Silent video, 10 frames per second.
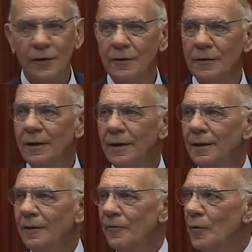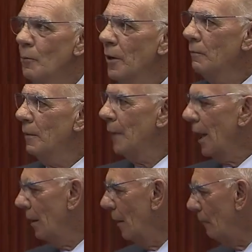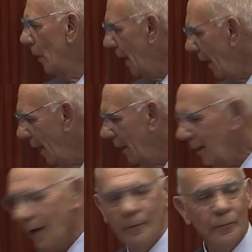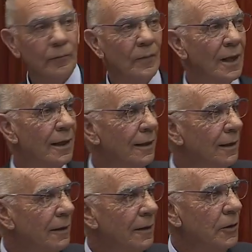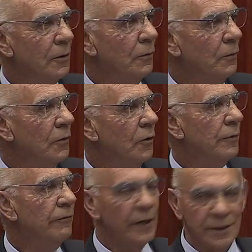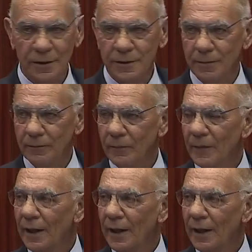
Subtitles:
you from the bottom of my heart. Your professionalism,